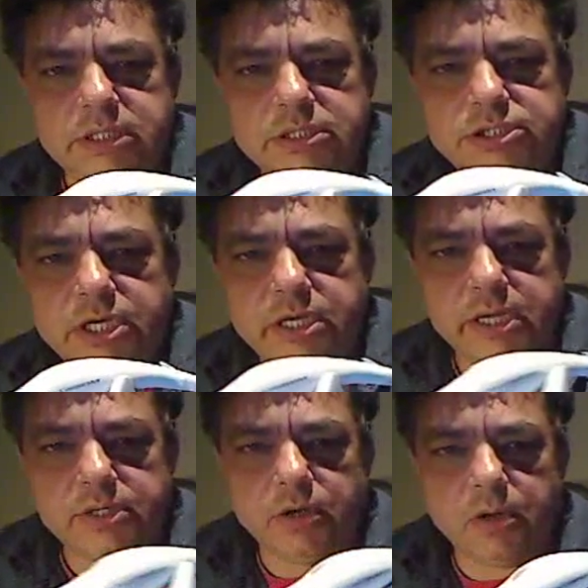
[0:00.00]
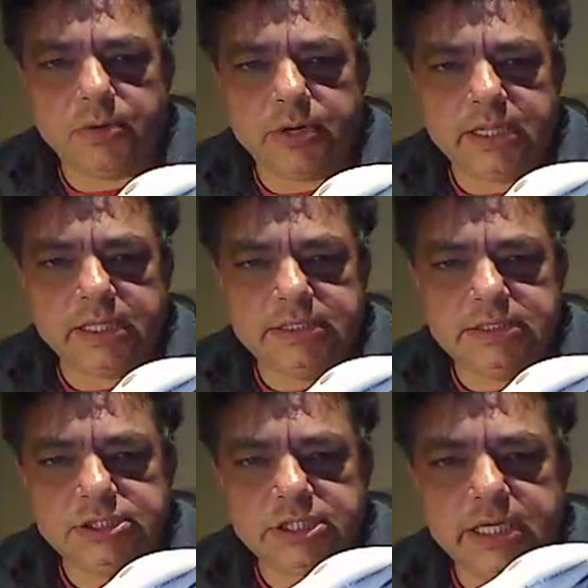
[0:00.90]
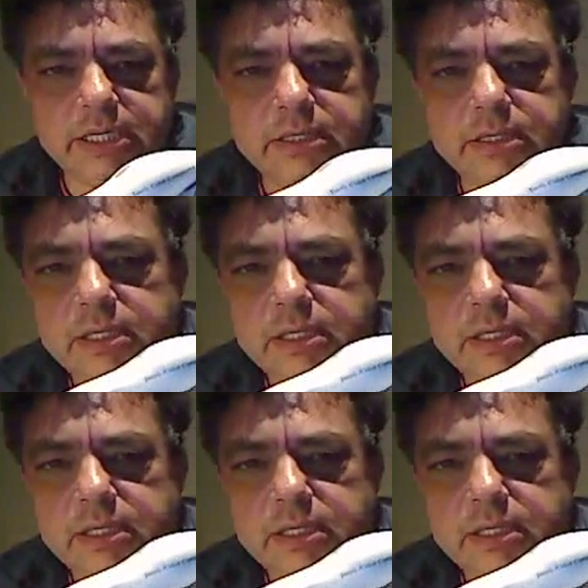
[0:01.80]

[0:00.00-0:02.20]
going to show you how to operate the EZShade.